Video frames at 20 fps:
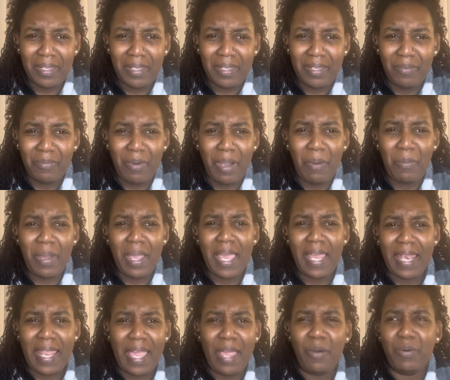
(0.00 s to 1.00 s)
Why would I
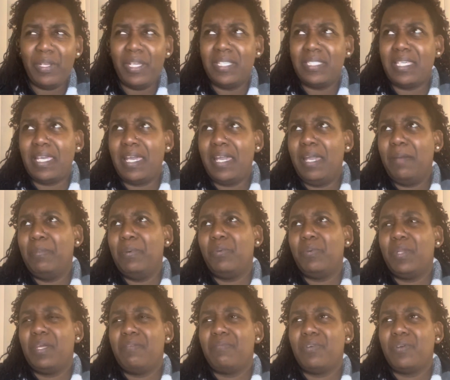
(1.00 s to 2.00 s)
allow that to happen or
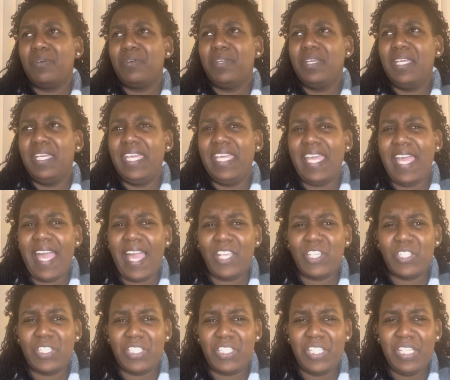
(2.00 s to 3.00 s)
whatever? And
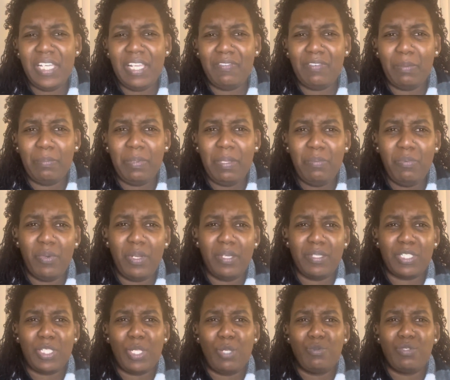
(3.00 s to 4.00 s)
actually, she left the people that
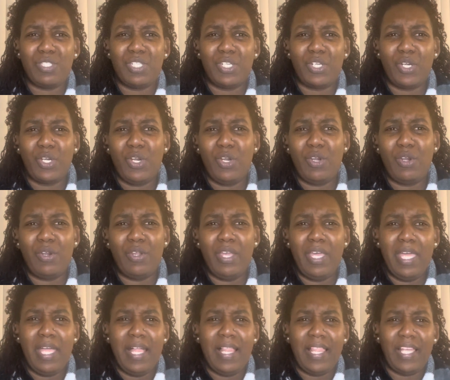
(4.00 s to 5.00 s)
was closer to her.
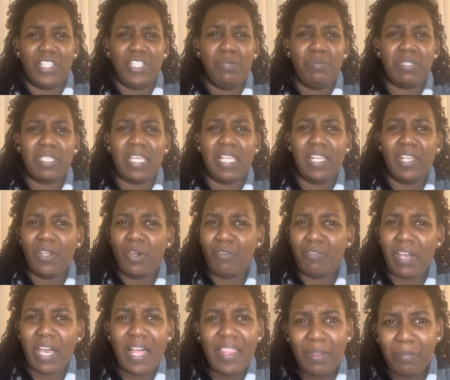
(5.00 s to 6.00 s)
Like, she was killing
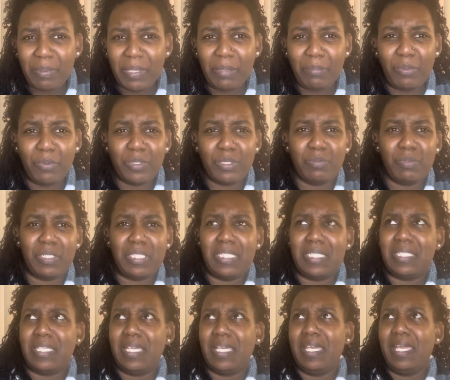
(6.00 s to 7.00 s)
off other people is what she
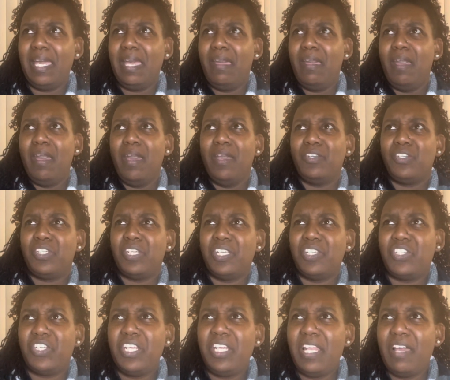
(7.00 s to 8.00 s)
said.
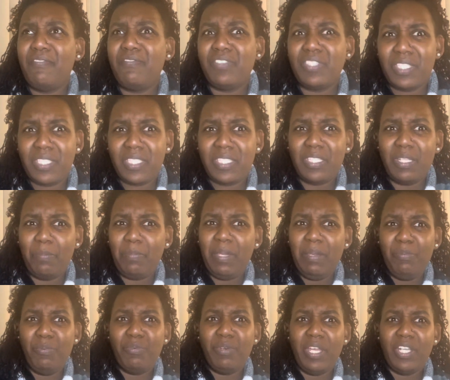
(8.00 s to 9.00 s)
She left the
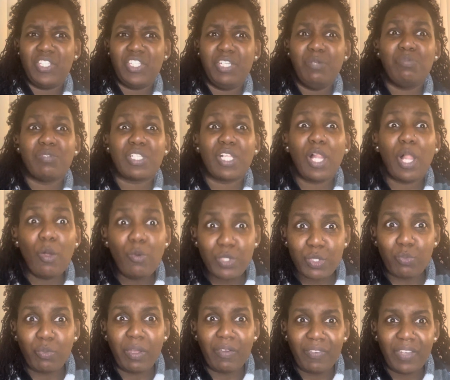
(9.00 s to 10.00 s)
people that she was
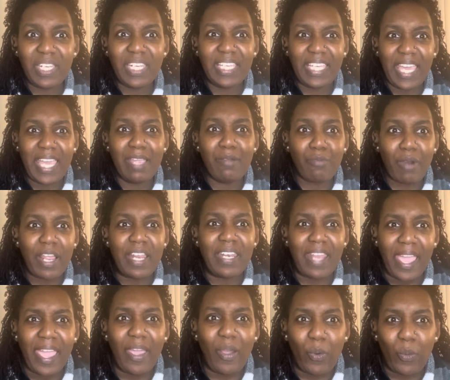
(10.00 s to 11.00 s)
close with in the game right
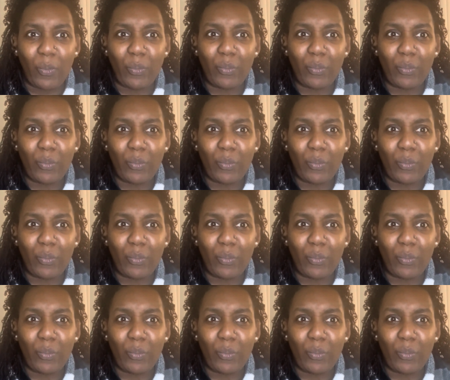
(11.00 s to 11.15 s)
now.